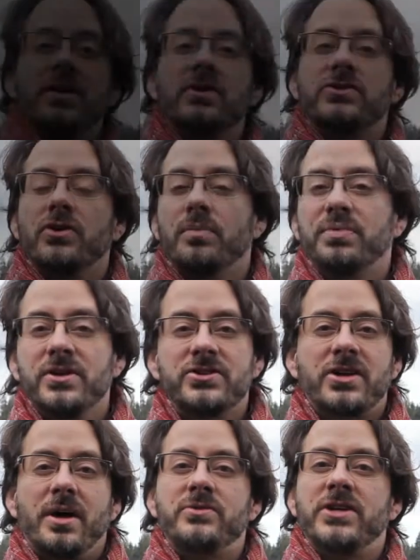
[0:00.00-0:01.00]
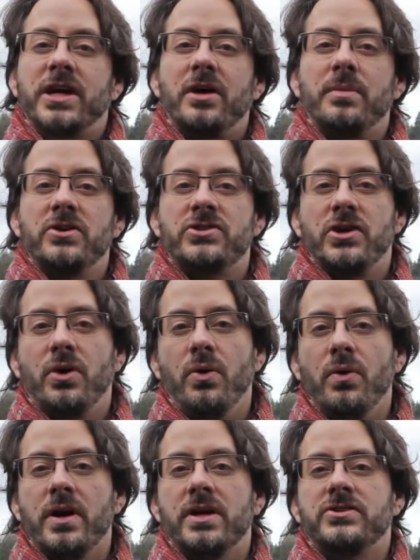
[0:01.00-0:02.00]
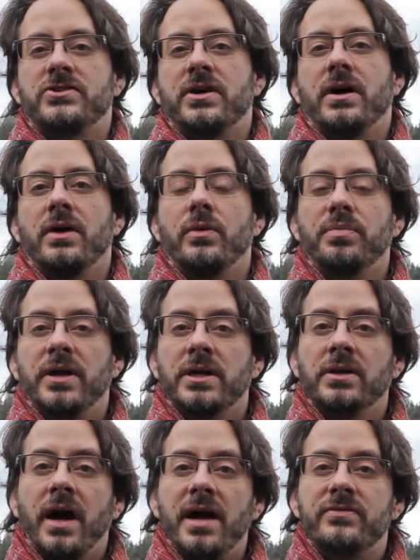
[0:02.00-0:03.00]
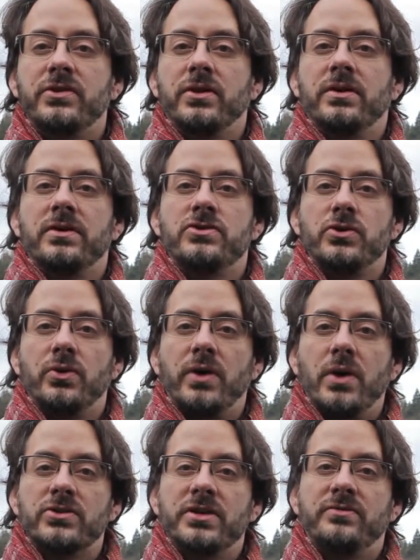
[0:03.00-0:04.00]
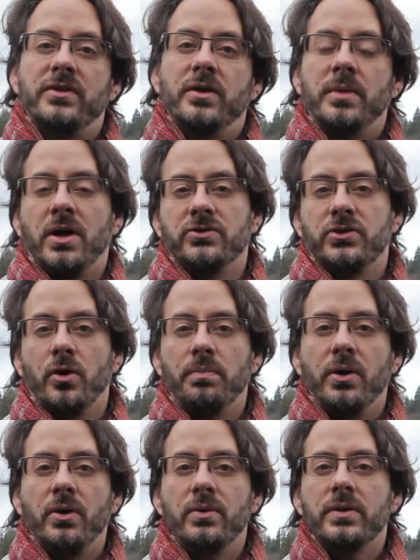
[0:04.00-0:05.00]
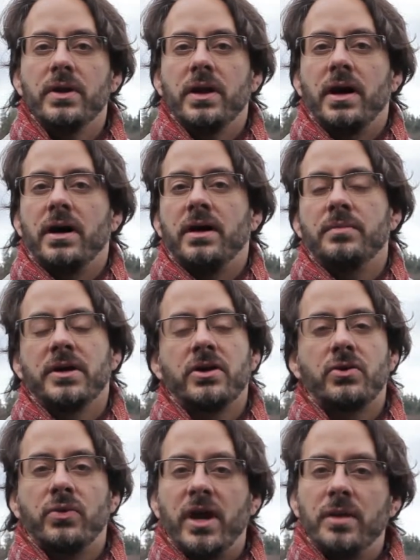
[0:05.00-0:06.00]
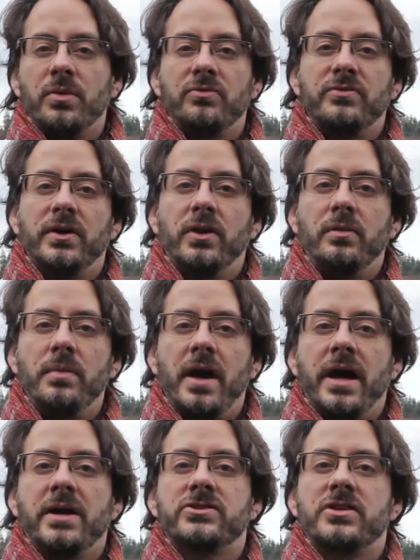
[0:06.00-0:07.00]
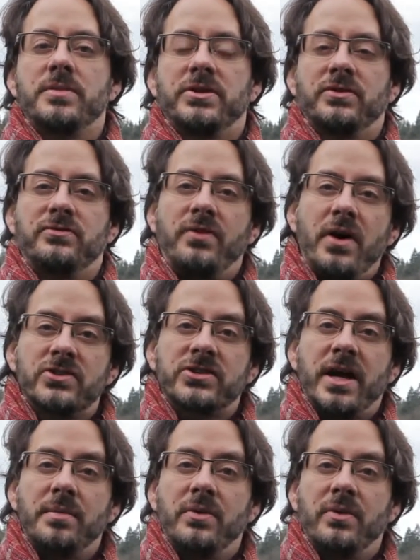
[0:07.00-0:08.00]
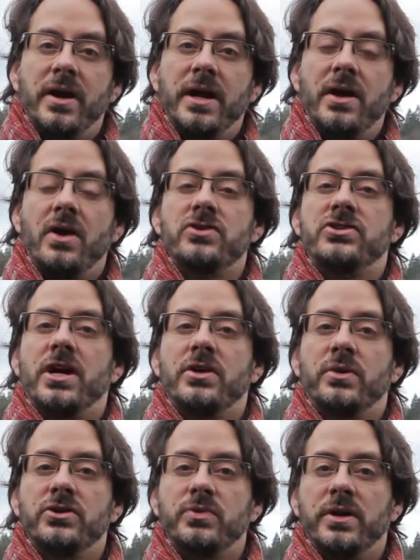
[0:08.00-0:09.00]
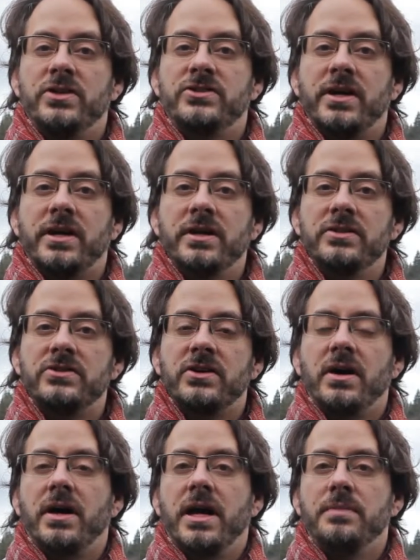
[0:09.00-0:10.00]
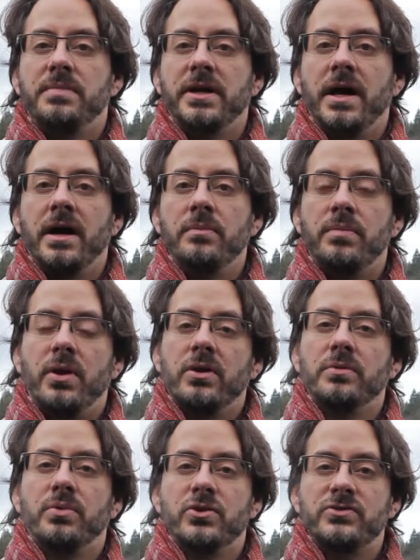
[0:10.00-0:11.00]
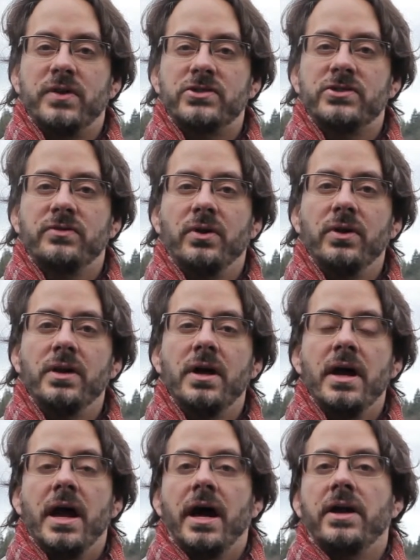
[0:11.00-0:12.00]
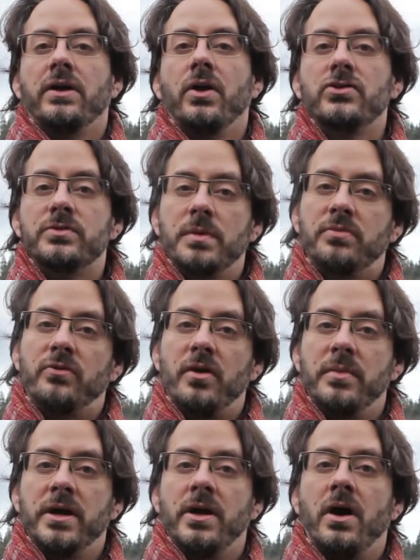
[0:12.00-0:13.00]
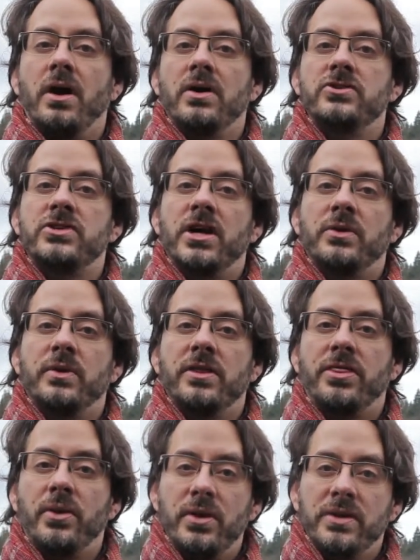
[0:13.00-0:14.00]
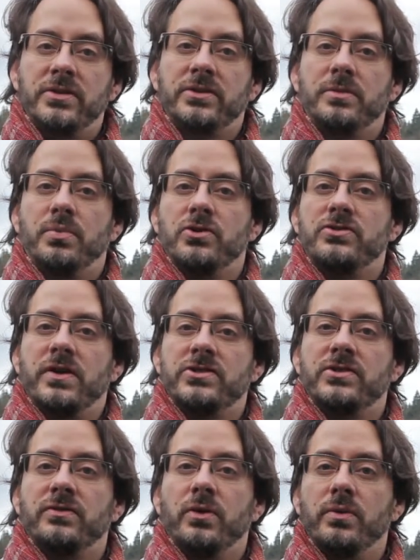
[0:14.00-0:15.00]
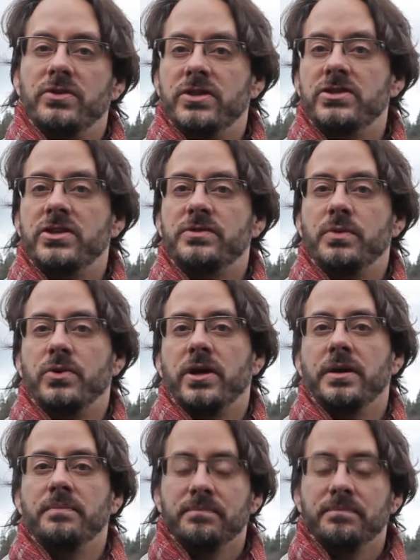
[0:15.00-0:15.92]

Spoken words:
So please come check out my show. We're playing live to the Jodorowsky film El Topo. Incredible film, and it's going to be at the Fox Cabaret on January 22nd, 8 p.m., part of the Push Festival. And I'll also be performing on January 30th at the Push Festival with DJ Spooky.